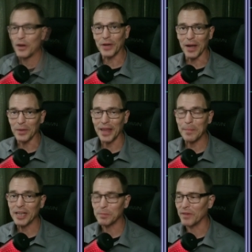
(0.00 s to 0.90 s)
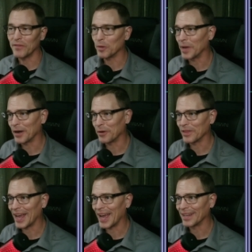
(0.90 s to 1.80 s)
Okay, well that makes me feel
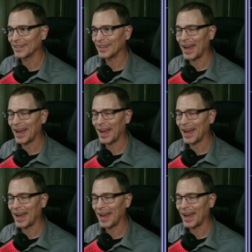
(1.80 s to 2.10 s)
better that